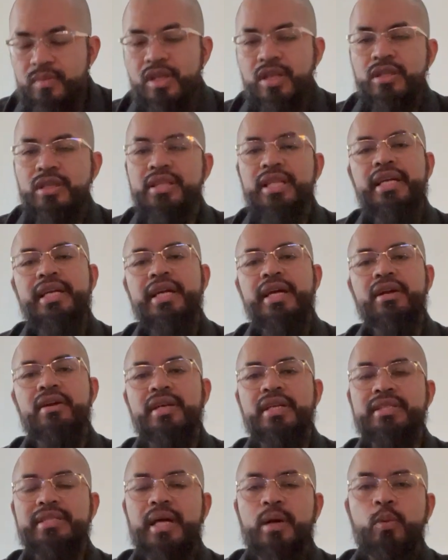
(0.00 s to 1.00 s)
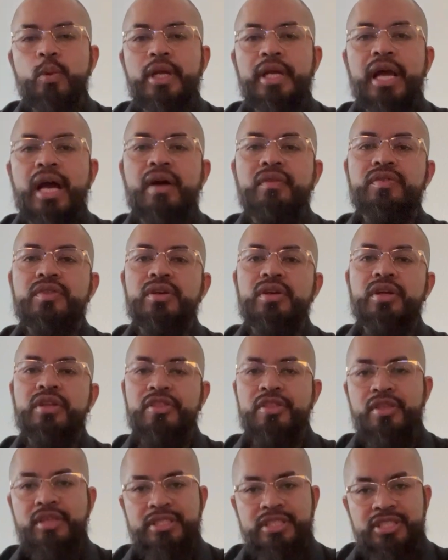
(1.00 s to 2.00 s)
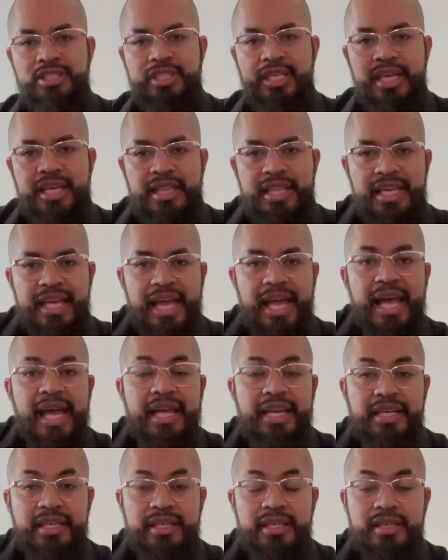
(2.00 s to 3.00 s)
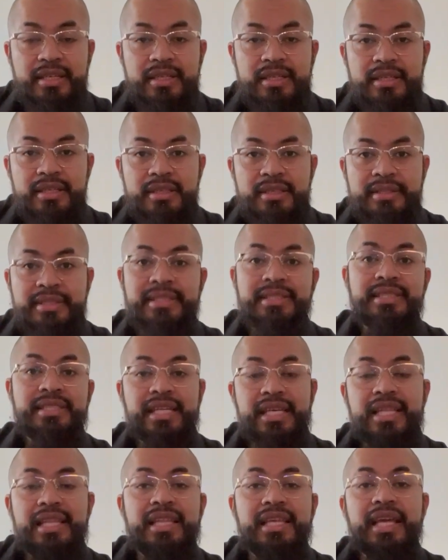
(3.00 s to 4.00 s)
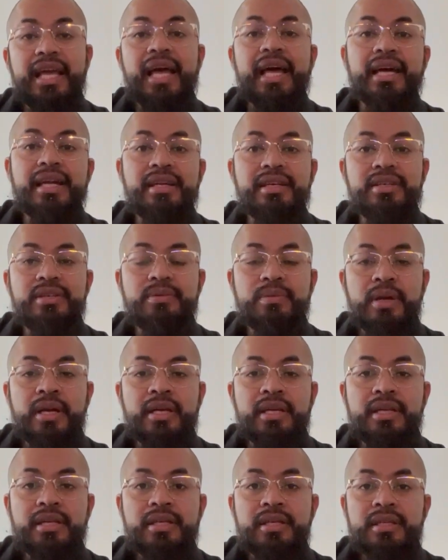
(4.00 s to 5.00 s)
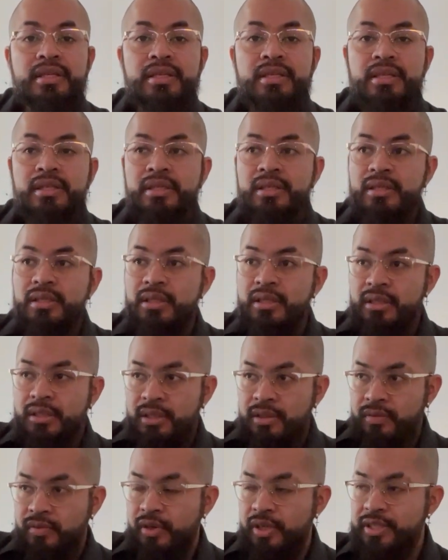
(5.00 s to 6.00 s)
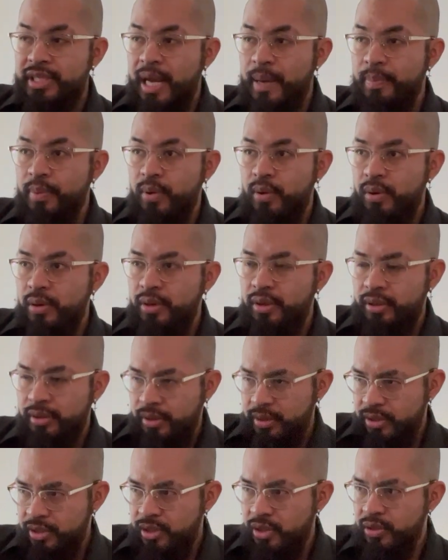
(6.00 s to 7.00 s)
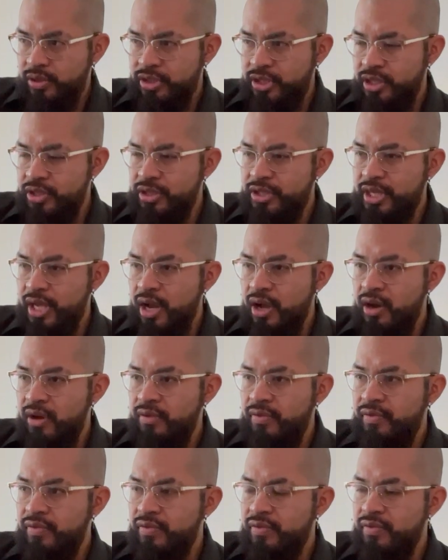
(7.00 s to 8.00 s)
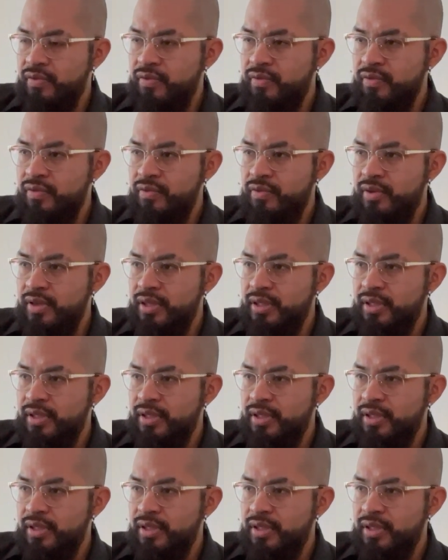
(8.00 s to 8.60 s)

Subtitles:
The thing here is that we have to see the end, right? For example, you don't see yourself